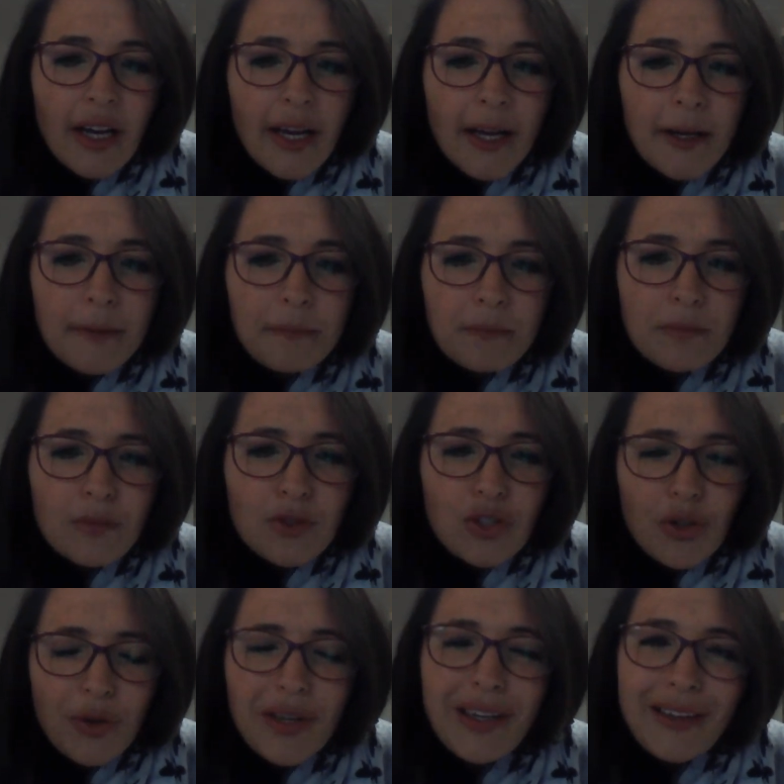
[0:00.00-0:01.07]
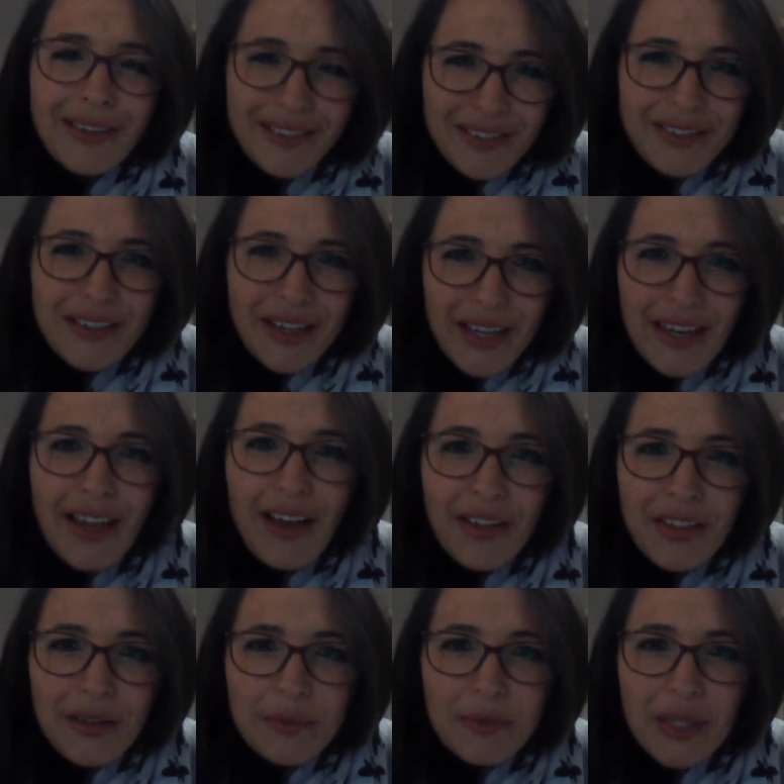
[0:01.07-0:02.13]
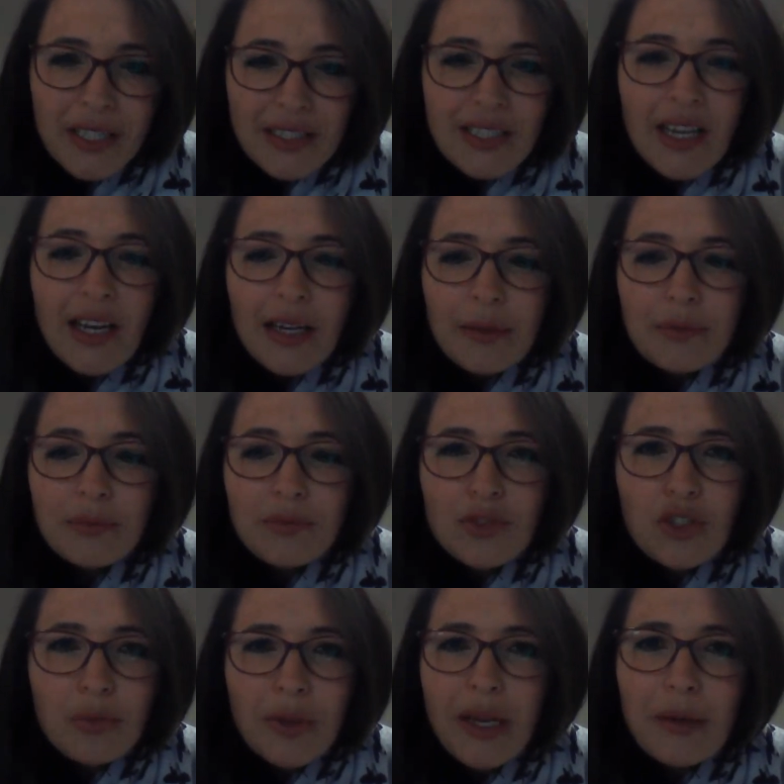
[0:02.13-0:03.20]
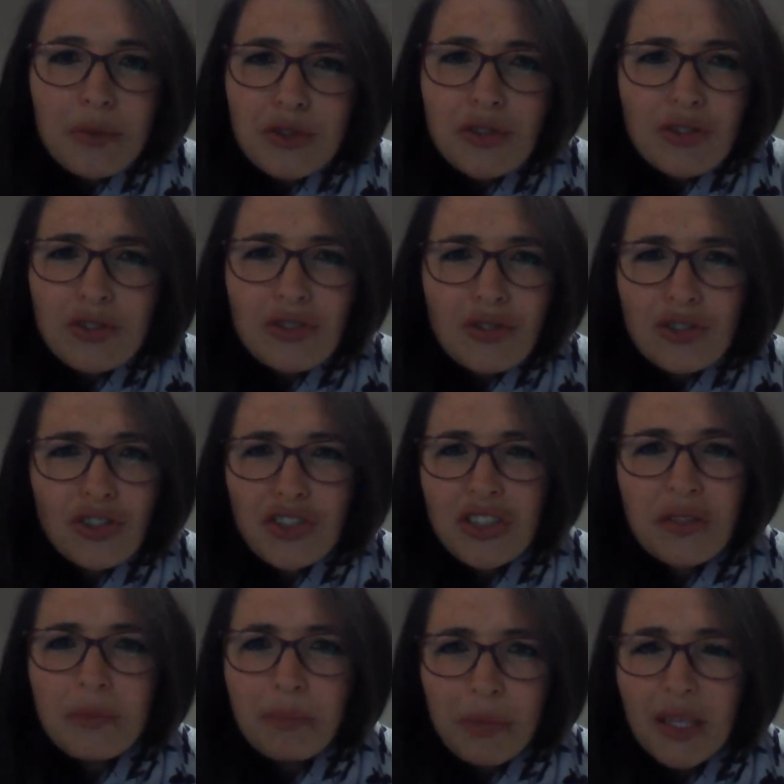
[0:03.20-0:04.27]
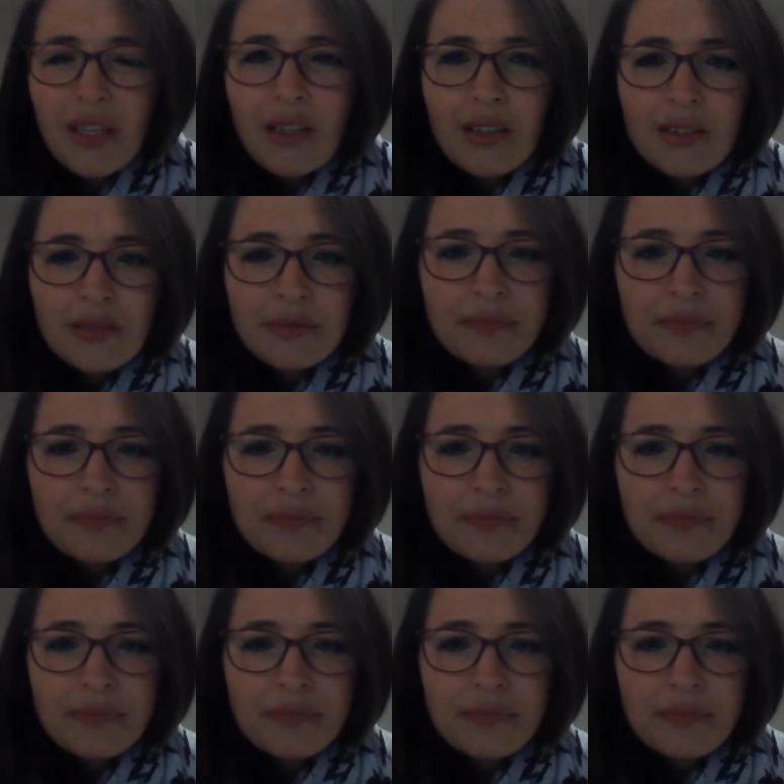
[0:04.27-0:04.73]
So allow them that time to be able to just be.